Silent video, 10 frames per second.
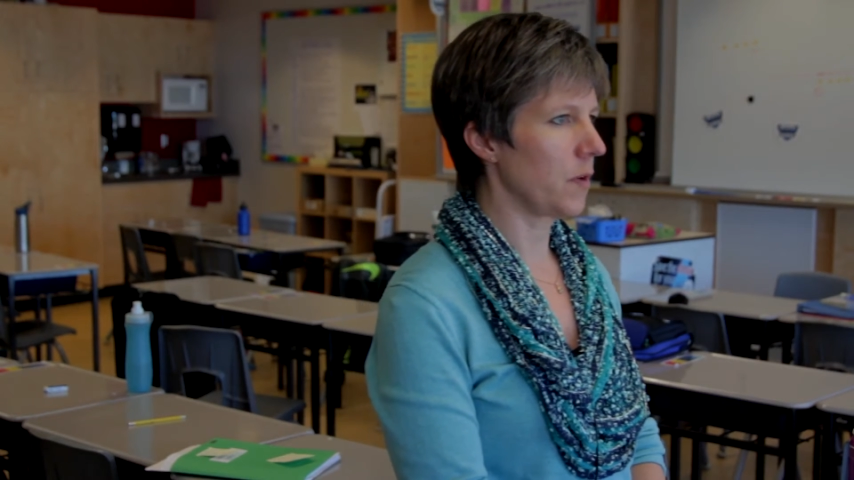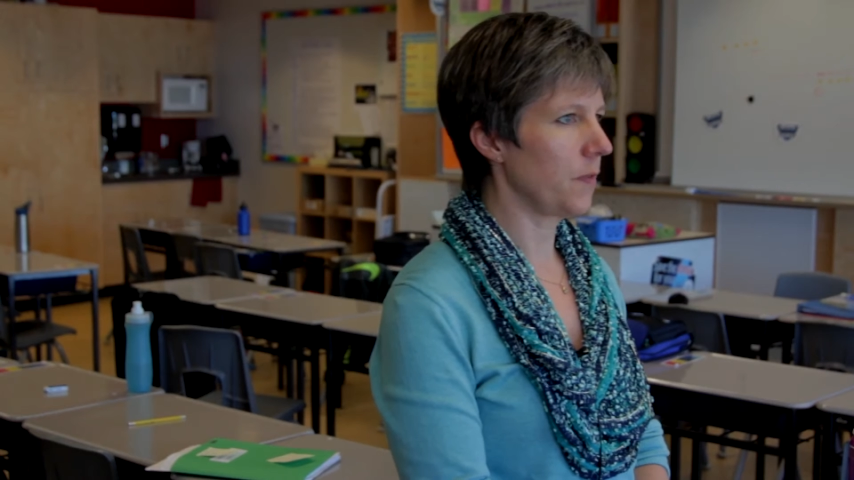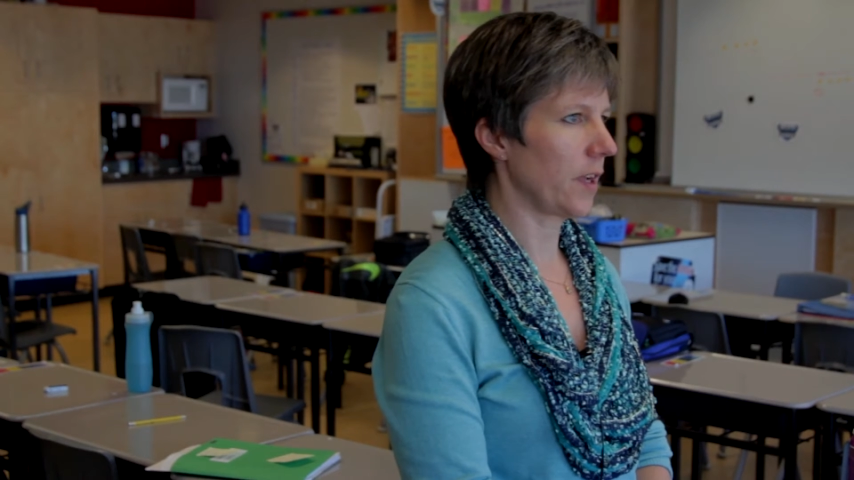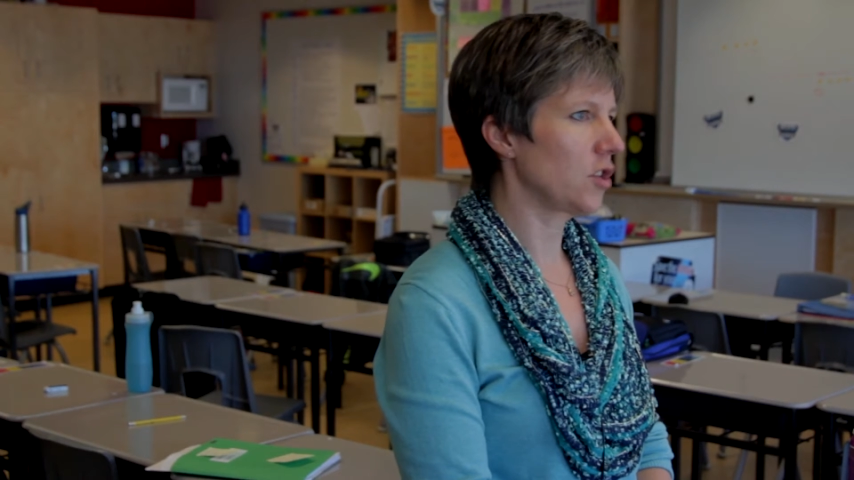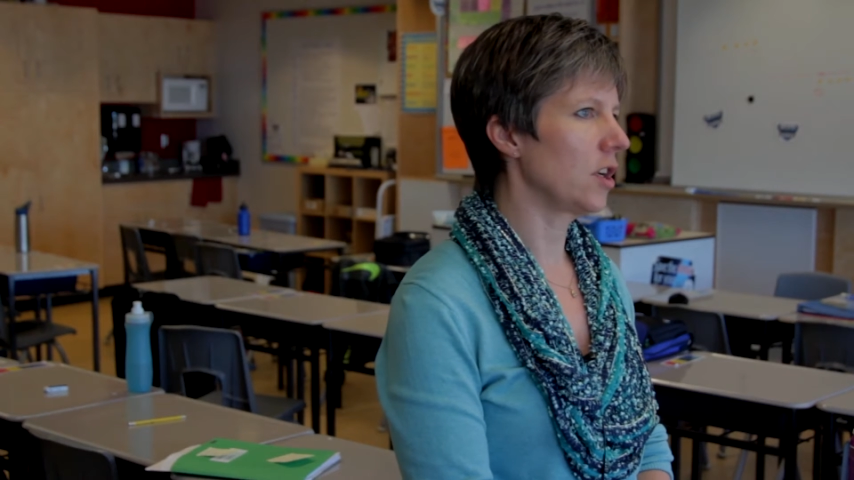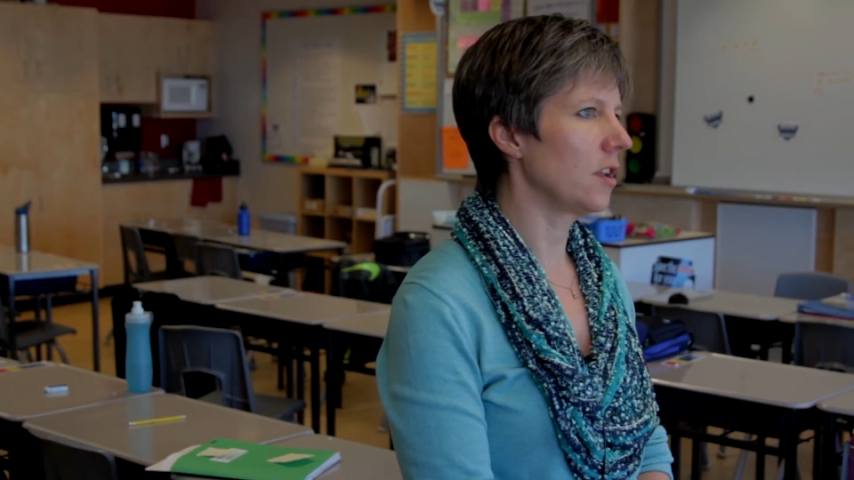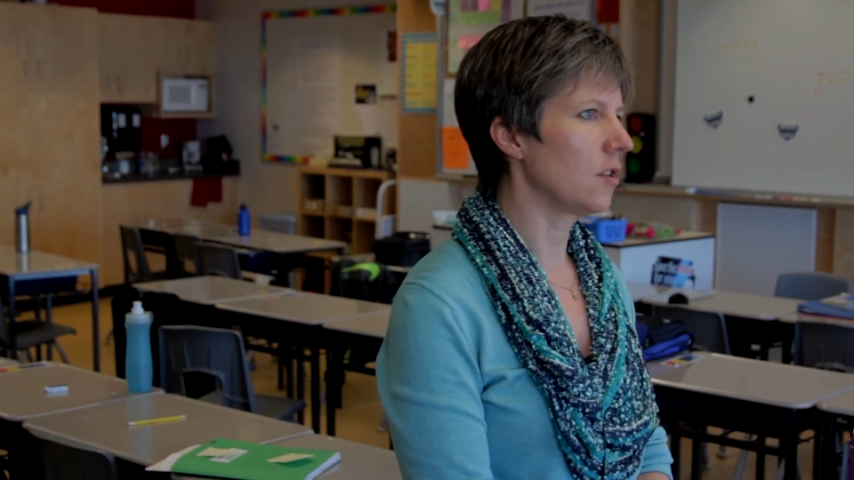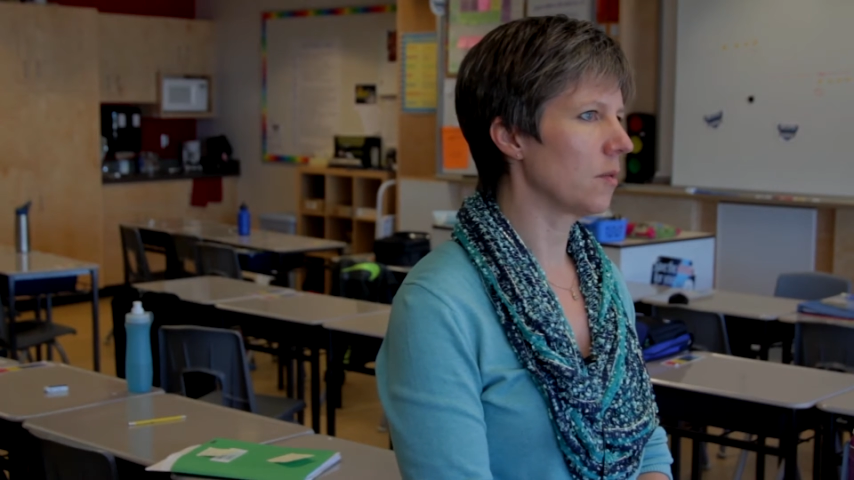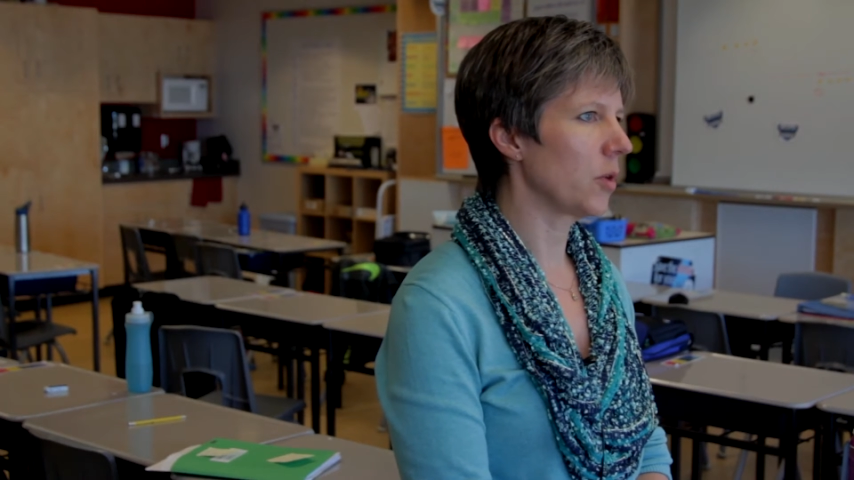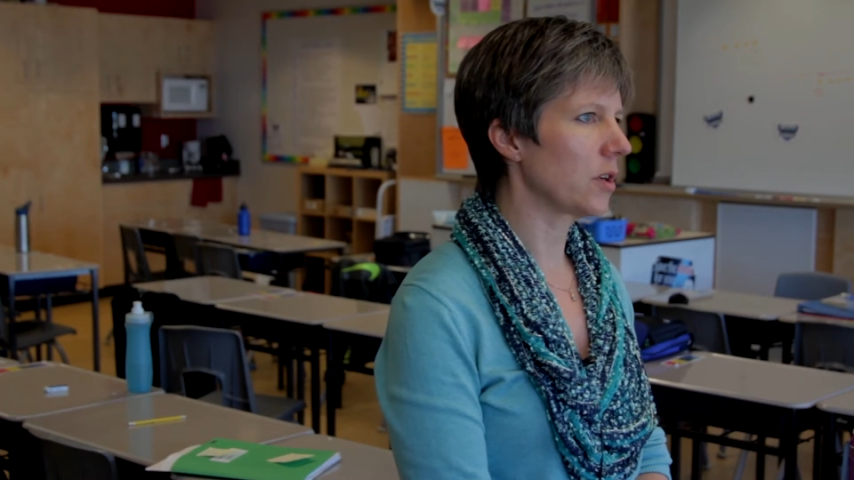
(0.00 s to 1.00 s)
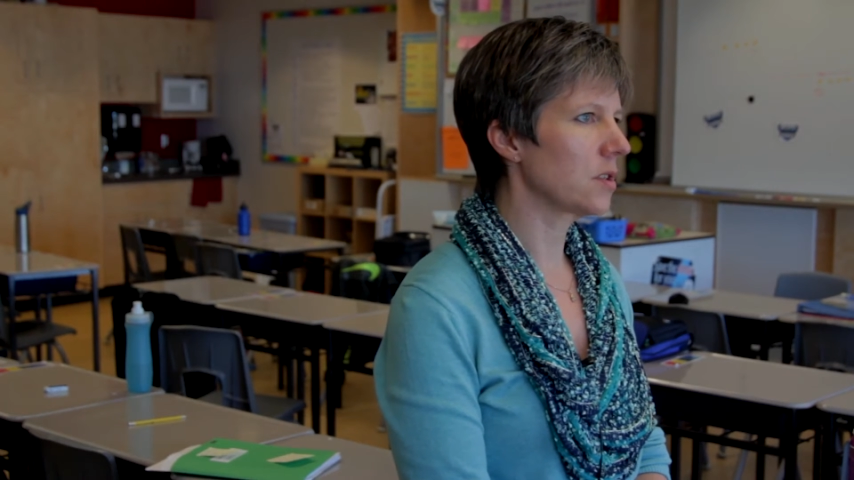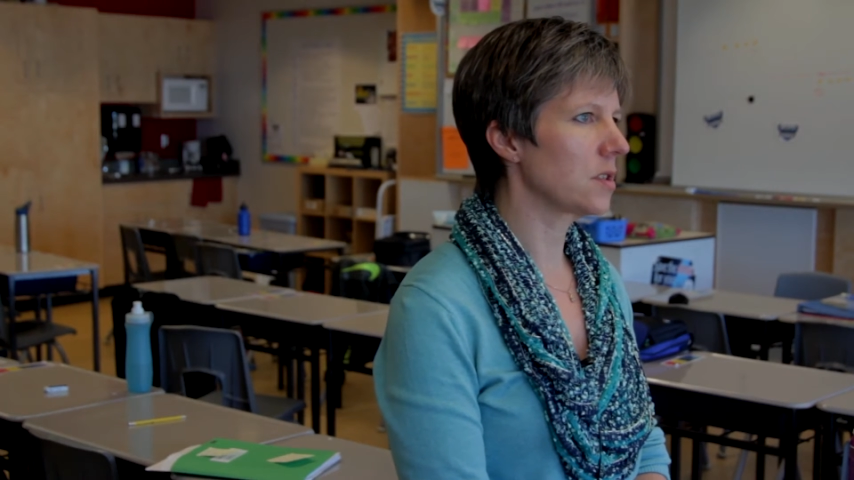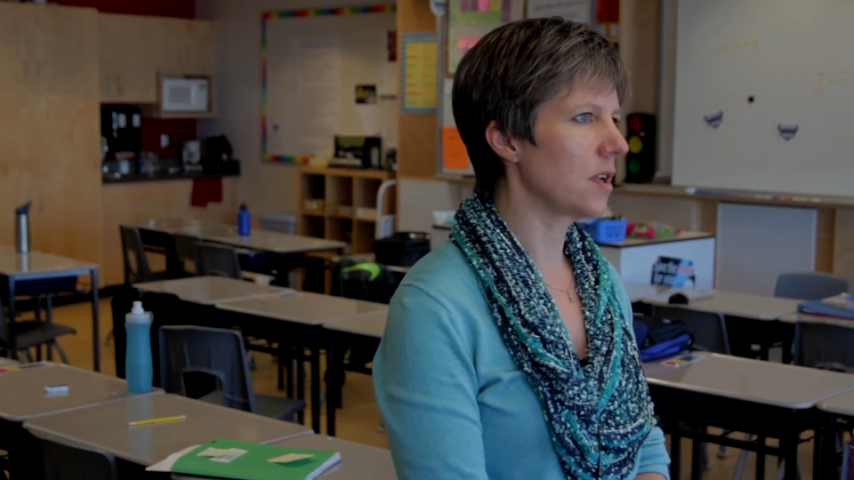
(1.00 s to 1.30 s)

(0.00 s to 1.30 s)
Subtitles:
reflection in their books